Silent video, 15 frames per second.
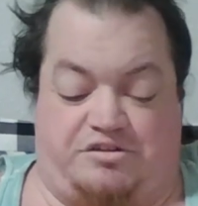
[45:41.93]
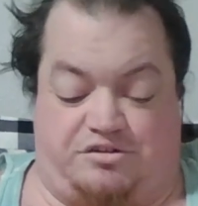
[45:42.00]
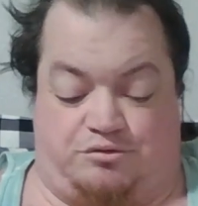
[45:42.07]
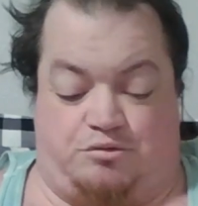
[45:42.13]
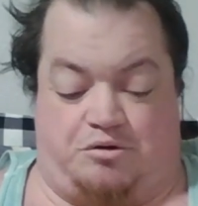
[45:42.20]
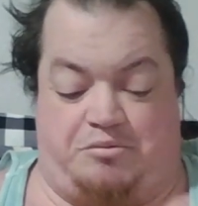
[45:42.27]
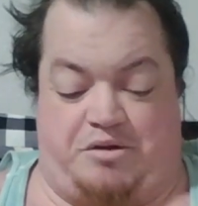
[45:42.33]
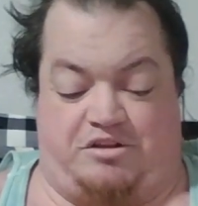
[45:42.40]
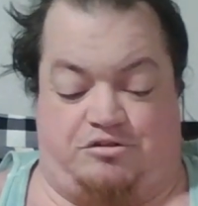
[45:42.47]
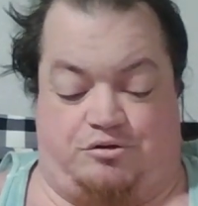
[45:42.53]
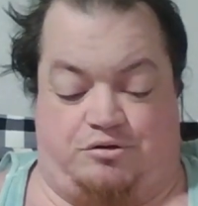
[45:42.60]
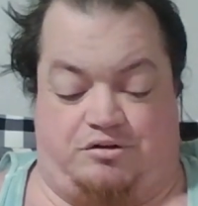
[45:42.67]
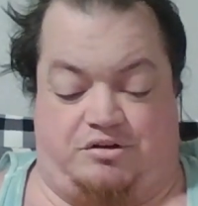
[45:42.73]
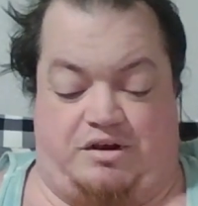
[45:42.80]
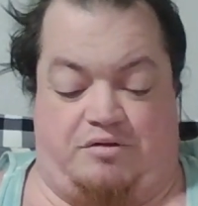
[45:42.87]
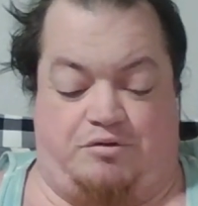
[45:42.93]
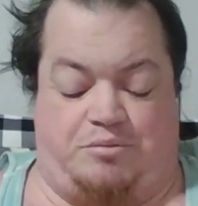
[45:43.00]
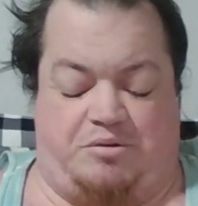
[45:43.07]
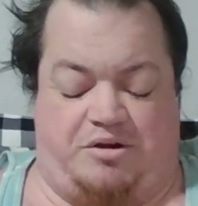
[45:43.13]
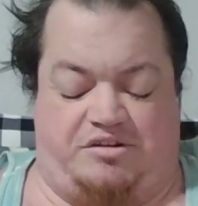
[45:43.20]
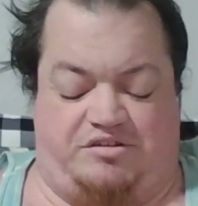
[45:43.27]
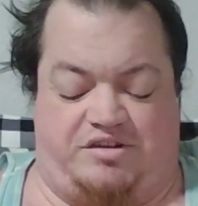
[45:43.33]
I just want to make certain that
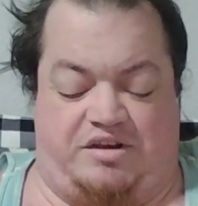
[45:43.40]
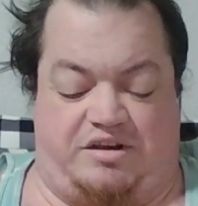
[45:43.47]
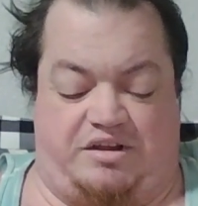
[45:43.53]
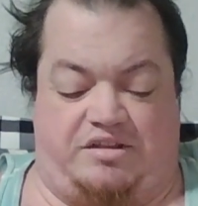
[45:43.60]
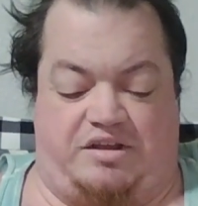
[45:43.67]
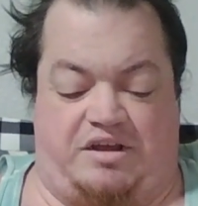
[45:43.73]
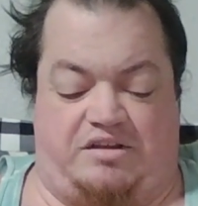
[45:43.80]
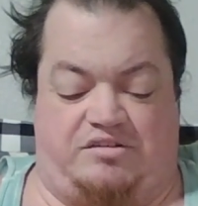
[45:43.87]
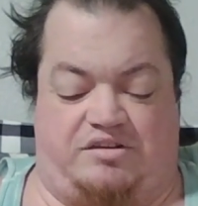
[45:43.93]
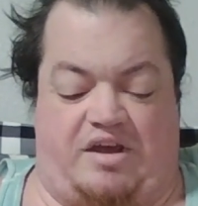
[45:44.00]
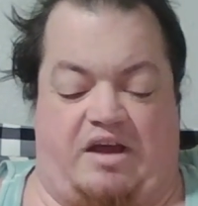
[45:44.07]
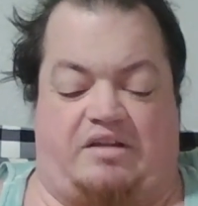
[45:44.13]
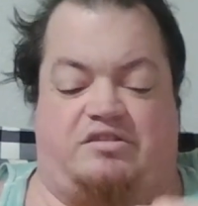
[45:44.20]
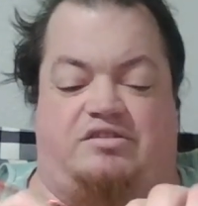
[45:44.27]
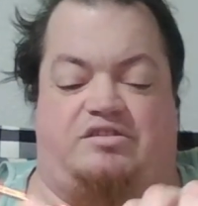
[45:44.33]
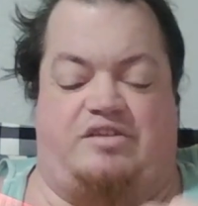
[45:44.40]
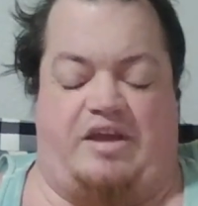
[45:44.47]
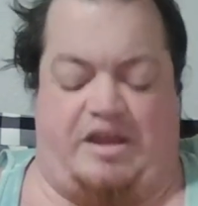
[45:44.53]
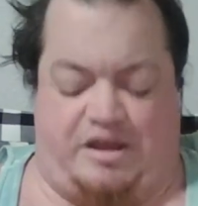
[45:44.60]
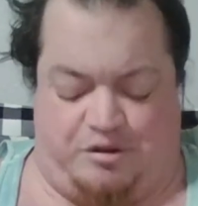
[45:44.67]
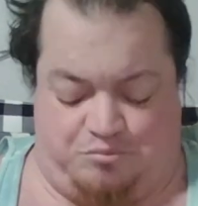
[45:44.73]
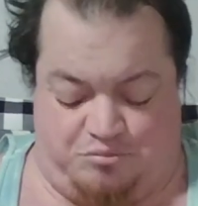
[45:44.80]
everybody's getting the exact
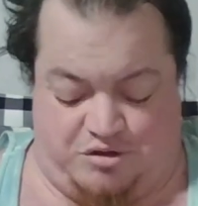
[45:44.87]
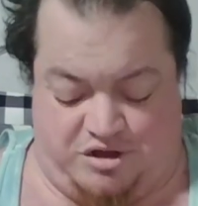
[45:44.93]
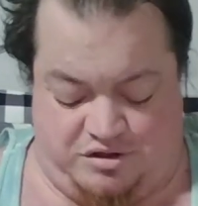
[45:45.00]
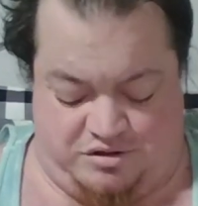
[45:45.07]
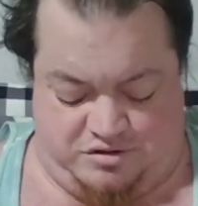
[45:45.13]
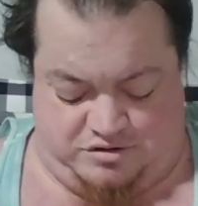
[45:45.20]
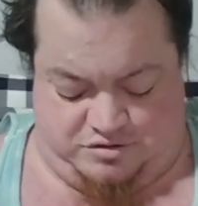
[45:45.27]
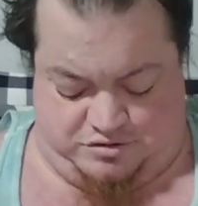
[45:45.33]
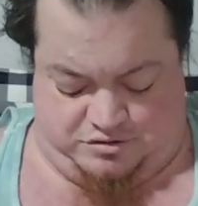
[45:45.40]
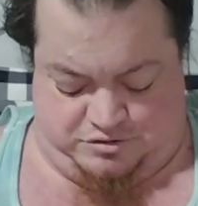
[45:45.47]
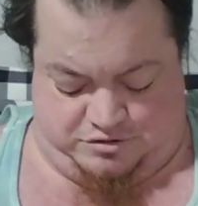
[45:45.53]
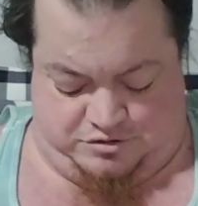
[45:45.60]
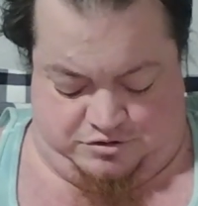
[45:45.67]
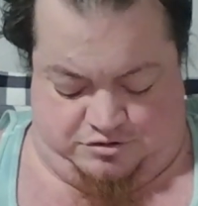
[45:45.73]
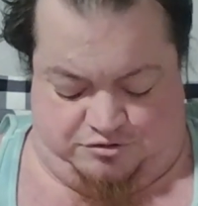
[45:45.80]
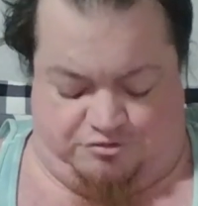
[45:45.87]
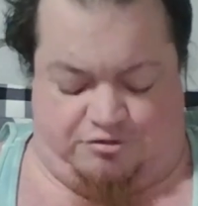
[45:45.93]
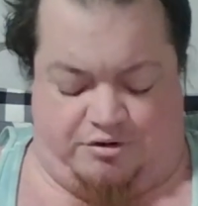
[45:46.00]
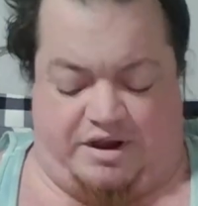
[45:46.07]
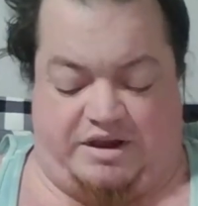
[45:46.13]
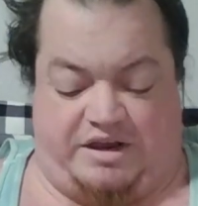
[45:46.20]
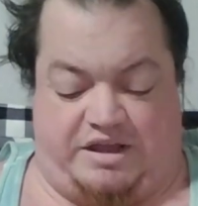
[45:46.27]
same
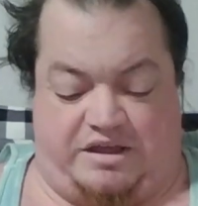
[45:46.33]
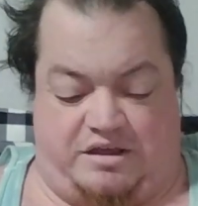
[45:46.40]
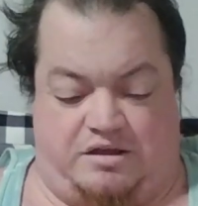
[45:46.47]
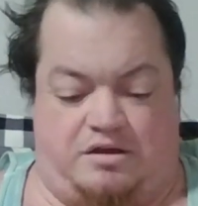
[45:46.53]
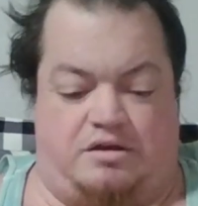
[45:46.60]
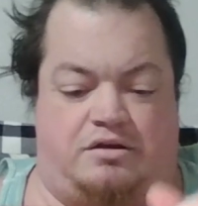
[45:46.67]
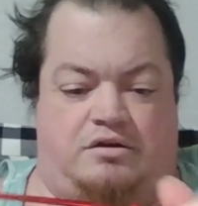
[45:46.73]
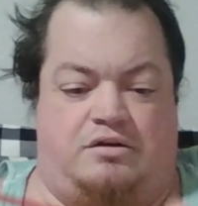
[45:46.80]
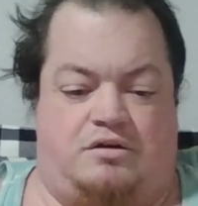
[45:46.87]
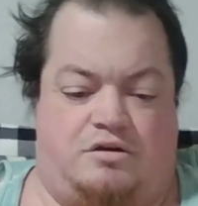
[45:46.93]
training,